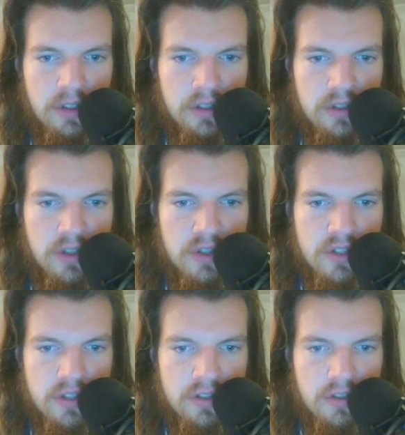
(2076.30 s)

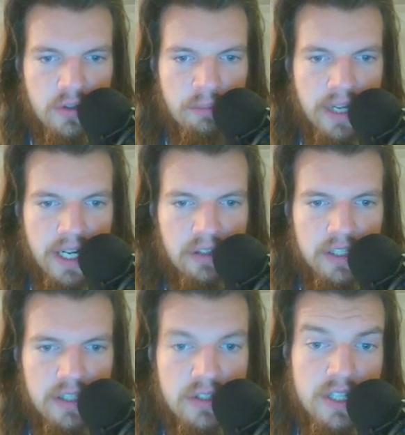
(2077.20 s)
Just compare
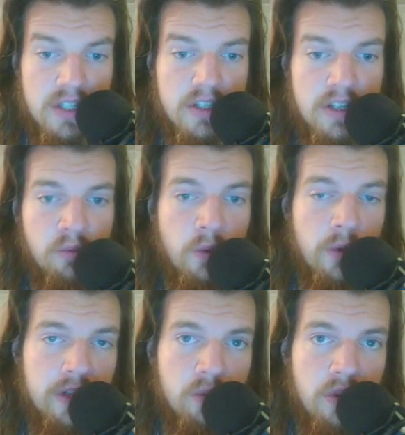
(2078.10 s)
this is a
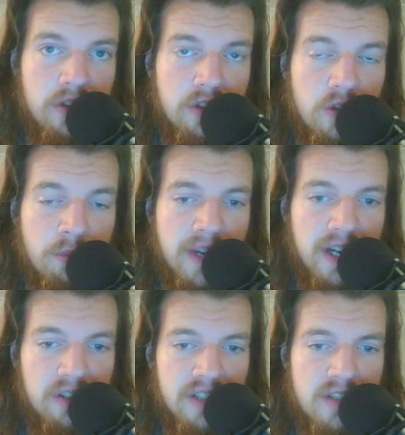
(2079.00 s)
ruined one,
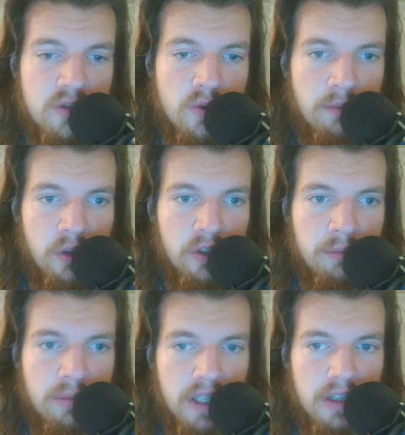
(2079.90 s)
compare this to a modern
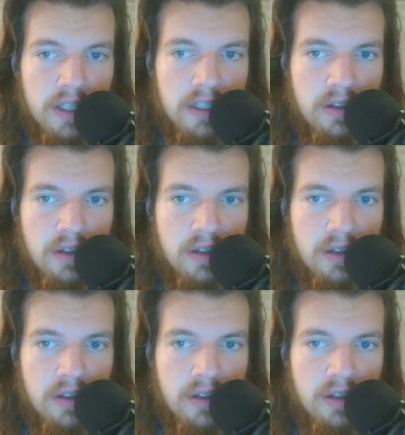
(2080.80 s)
building,